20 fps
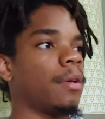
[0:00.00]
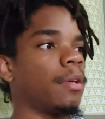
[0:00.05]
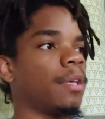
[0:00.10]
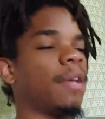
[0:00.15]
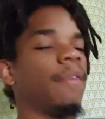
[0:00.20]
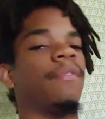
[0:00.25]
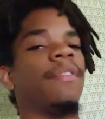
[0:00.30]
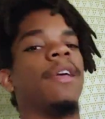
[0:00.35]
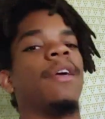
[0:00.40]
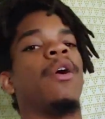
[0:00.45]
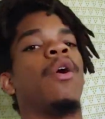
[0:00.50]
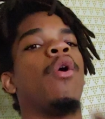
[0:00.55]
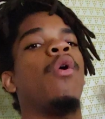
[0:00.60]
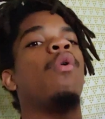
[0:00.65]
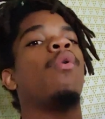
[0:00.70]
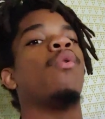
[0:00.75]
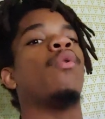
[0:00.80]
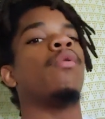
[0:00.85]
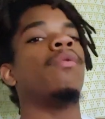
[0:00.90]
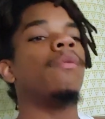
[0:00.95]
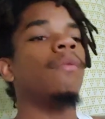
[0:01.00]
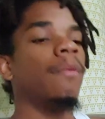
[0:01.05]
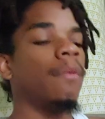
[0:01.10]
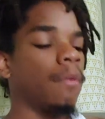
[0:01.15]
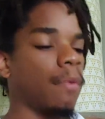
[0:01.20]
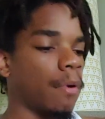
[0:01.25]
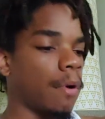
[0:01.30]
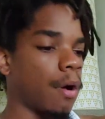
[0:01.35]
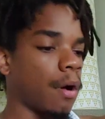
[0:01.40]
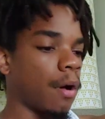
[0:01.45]
give their whole,
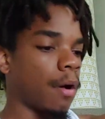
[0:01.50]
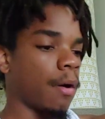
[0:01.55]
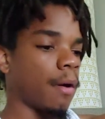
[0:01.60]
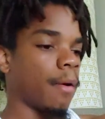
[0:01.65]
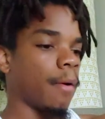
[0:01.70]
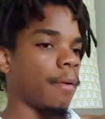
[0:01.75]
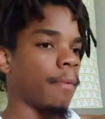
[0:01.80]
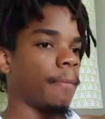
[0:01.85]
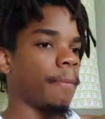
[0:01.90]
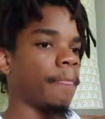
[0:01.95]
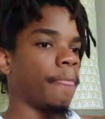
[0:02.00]
uh,